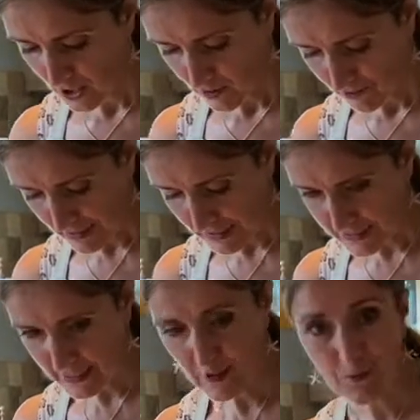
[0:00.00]
Right,
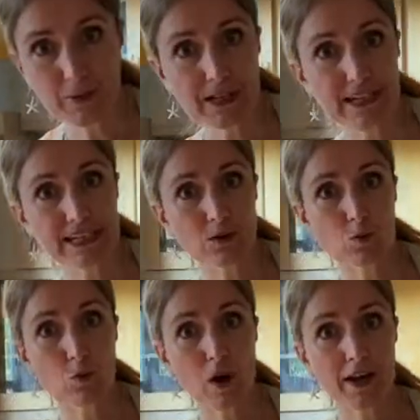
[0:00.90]
so we need
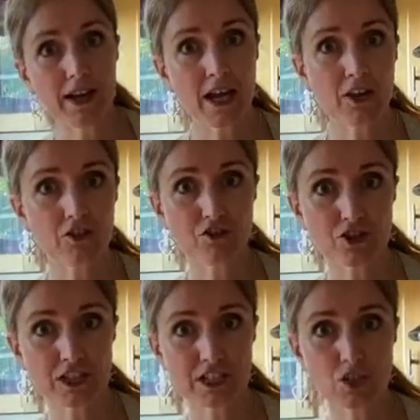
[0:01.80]

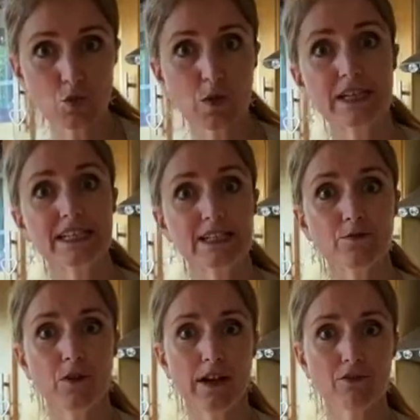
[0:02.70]

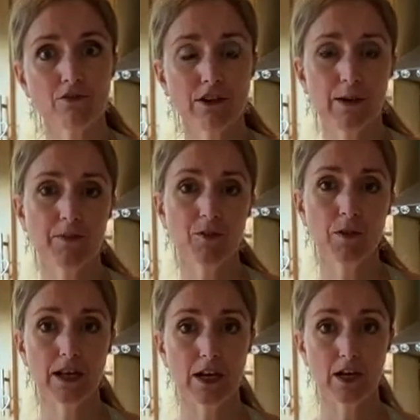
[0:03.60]
125 grams, so we're
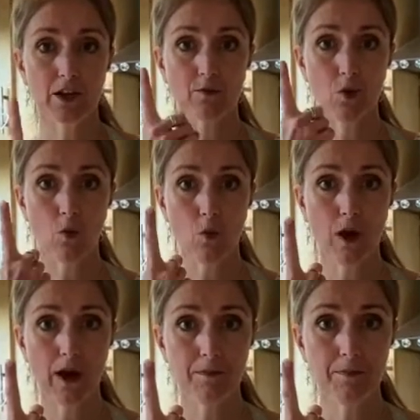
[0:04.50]
going to be looking for
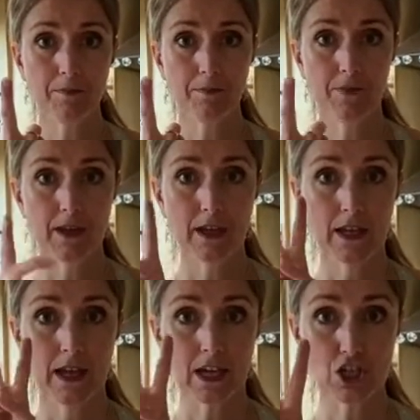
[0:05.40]
1, a
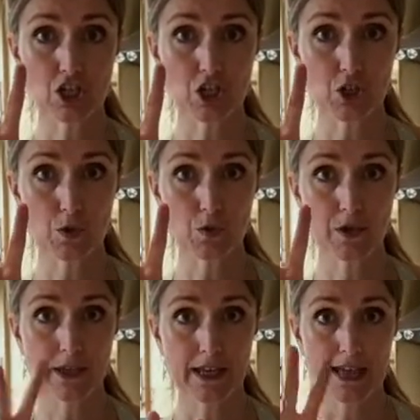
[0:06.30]
2
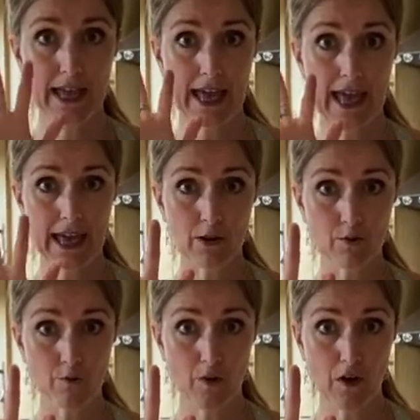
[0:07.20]
and a
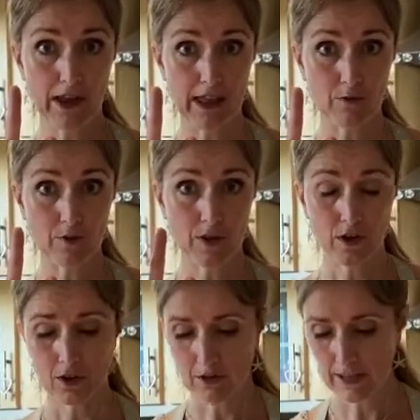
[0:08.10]
5,
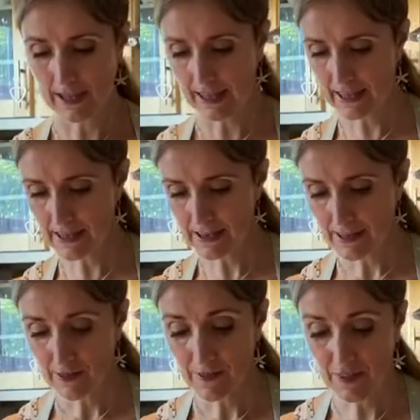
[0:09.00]
okay?
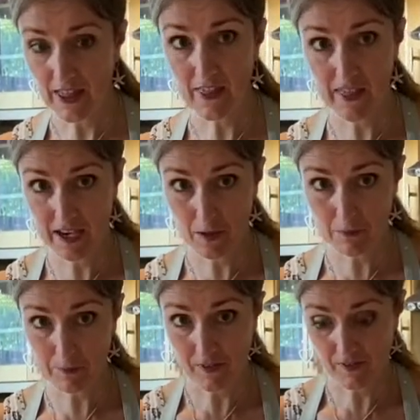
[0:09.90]
They're the
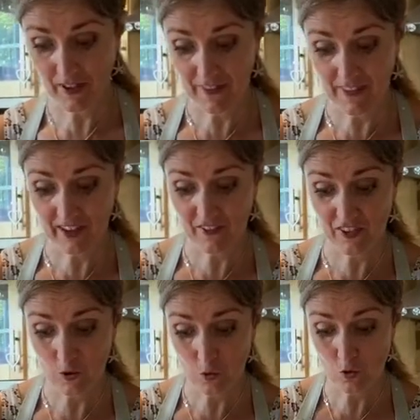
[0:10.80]
numbers and that's
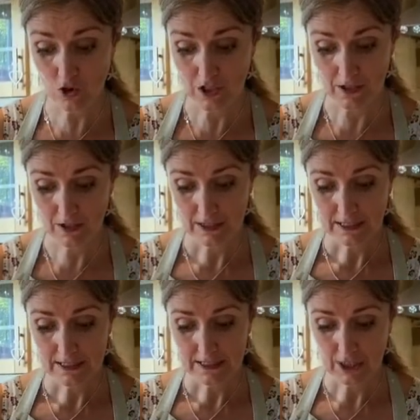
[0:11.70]
the order.
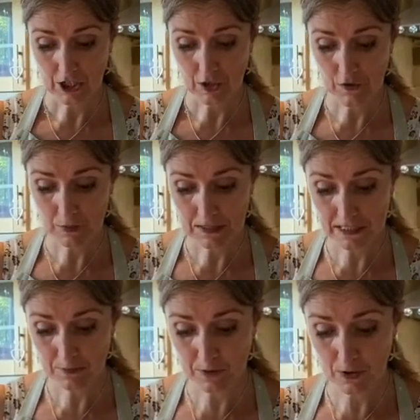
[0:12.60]
So I'm going to use my
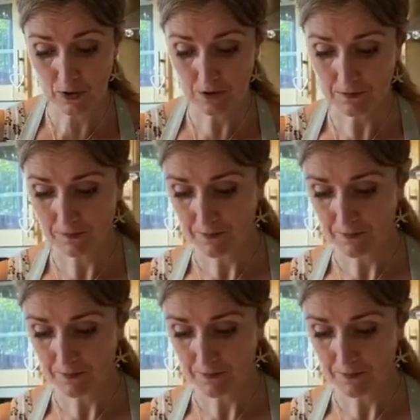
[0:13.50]
spoon